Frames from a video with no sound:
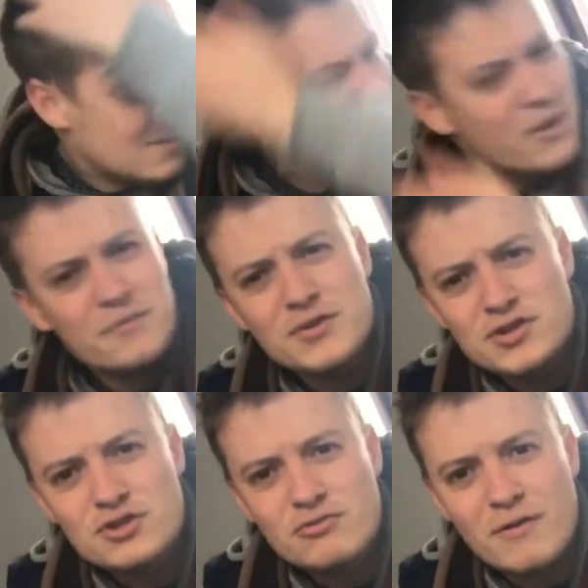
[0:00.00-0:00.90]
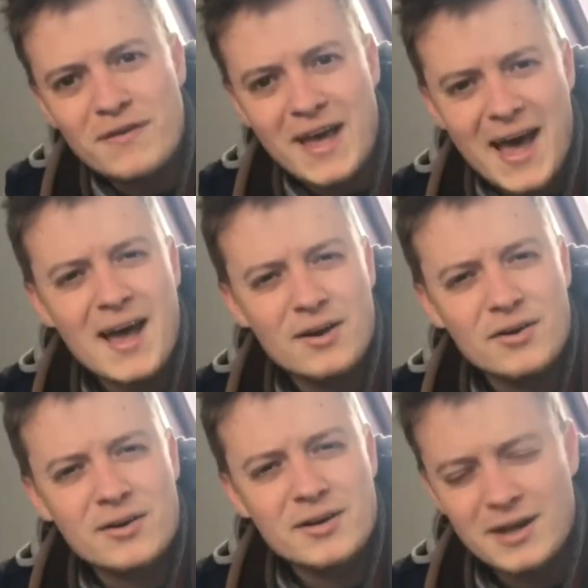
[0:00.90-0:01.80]
I'm going for the scruffy hair
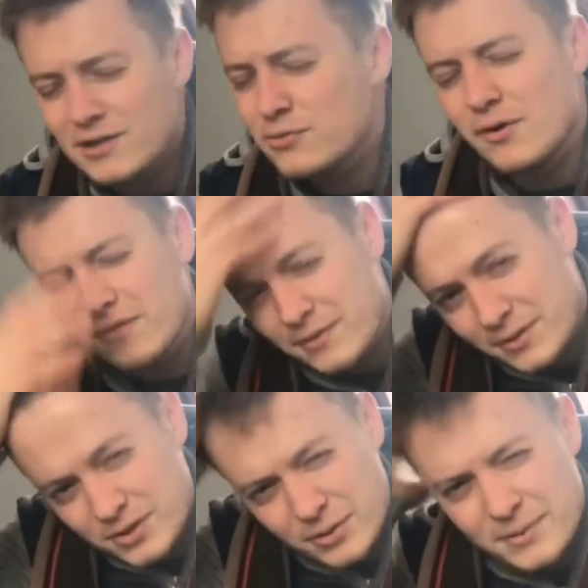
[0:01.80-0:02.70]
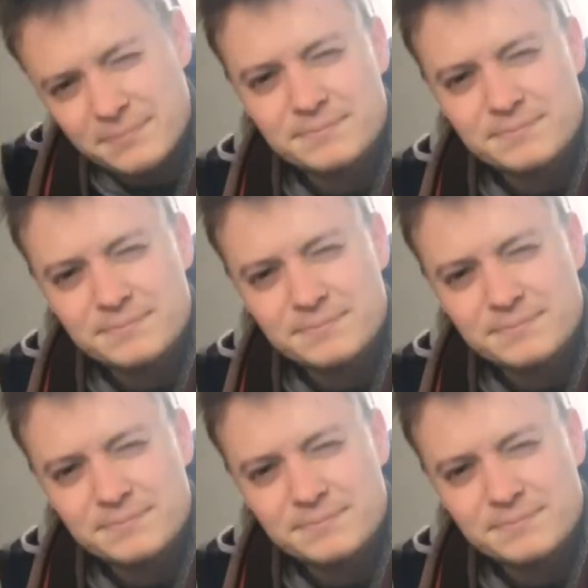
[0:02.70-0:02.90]
look. That's what I think we're doing.